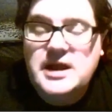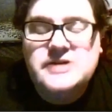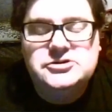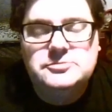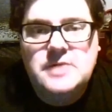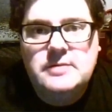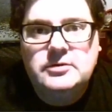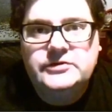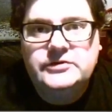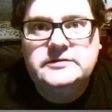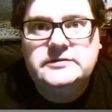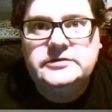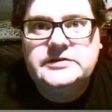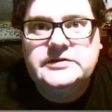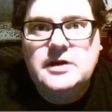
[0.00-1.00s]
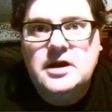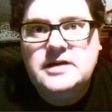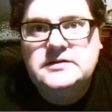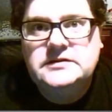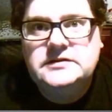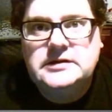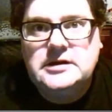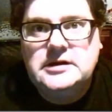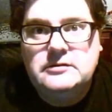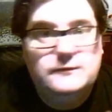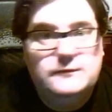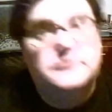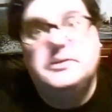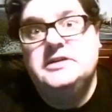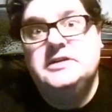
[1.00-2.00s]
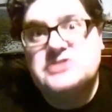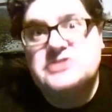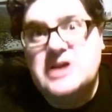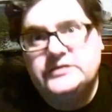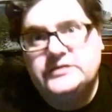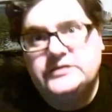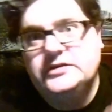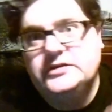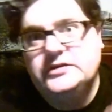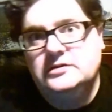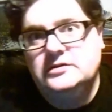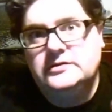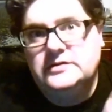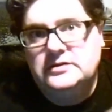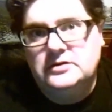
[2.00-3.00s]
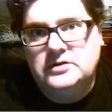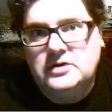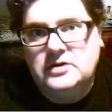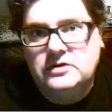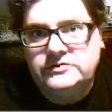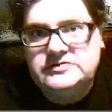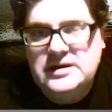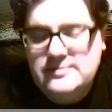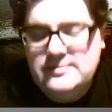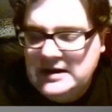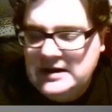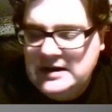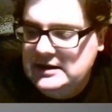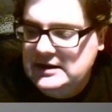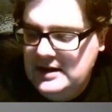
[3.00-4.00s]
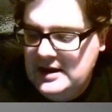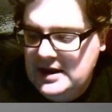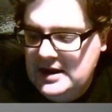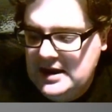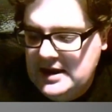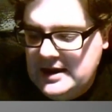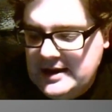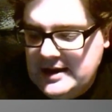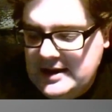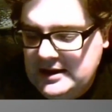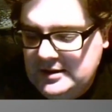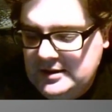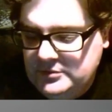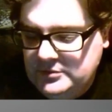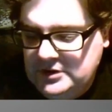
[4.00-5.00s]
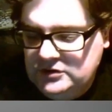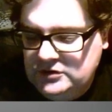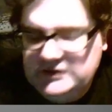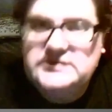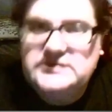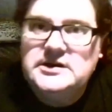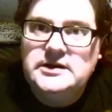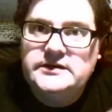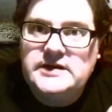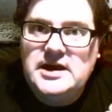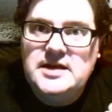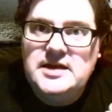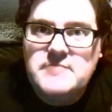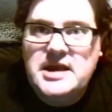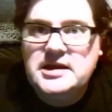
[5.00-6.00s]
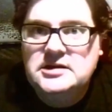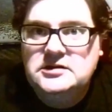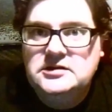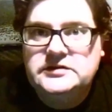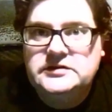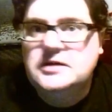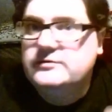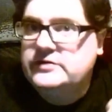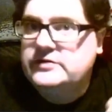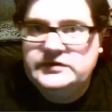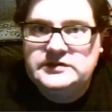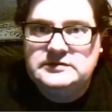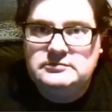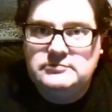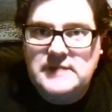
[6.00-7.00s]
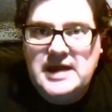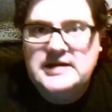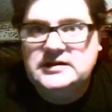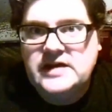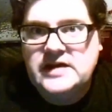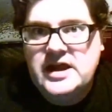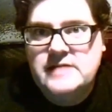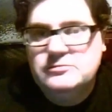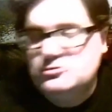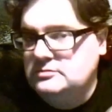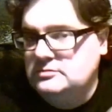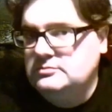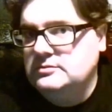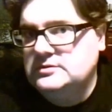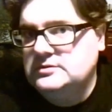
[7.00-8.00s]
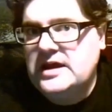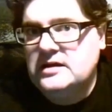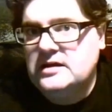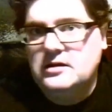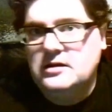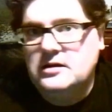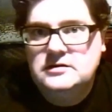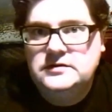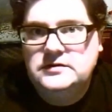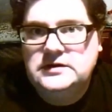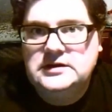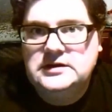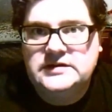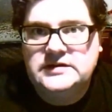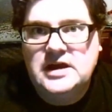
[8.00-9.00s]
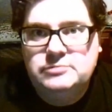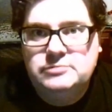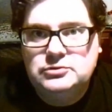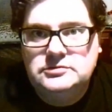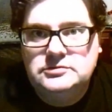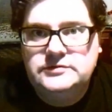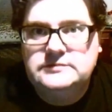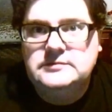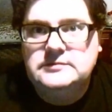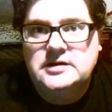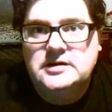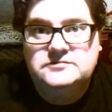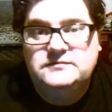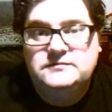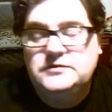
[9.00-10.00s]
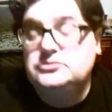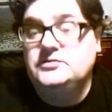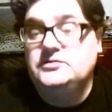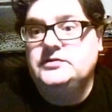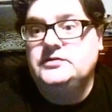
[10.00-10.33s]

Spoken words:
Azure Mobile Service sites free of charge, so they're not going to cost you any money. You just say, make a new service, add a table, download the samples, the Visual